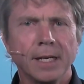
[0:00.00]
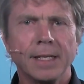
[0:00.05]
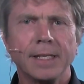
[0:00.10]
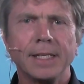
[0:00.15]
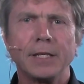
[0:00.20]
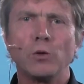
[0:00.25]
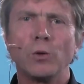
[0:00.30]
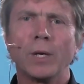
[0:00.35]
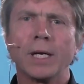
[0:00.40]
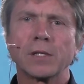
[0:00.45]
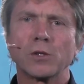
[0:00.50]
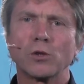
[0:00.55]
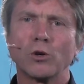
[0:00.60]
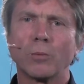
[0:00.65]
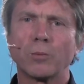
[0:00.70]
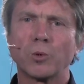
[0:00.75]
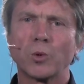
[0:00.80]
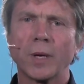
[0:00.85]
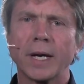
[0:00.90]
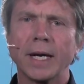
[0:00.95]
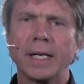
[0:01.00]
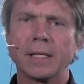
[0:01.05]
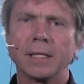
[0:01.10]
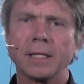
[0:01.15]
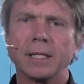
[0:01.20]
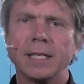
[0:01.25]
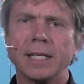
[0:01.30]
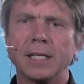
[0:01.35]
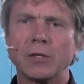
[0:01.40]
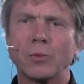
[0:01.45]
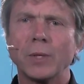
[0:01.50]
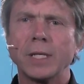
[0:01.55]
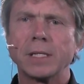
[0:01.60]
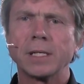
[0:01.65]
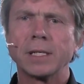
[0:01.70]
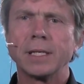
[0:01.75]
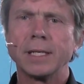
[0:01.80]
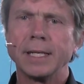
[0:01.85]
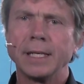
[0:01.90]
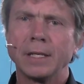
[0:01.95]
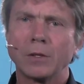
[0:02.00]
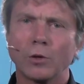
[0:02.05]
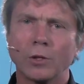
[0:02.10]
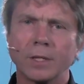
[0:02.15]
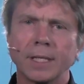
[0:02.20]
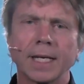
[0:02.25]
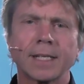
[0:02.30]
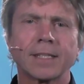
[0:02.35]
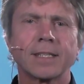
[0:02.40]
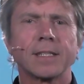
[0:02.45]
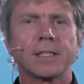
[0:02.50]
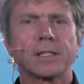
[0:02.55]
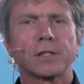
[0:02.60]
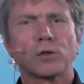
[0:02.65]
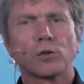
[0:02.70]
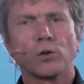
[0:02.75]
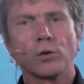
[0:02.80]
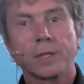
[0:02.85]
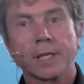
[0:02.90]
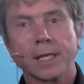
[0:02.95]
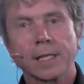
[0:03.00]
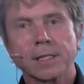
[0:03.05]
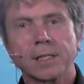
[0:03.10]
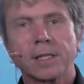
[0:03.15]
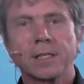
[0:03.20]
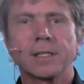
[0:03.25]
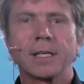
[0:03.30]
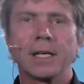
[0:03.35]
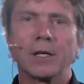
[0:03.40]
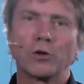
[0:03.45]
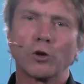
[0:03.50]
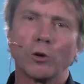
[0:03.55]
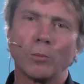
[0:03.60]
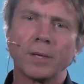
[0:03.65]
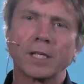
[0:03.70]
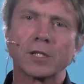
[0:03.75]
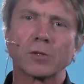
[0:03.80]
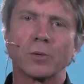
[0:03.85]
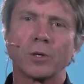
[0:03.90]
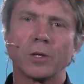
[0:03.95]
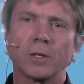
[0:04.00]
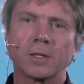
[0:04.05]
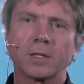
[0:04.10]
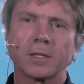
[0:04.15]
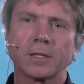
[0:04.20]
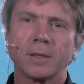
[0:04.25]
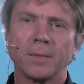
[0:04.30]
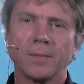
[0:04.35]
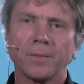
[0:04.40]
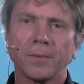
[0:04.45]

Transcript: the E U has to operate in an increasingly connected, contested and complex world.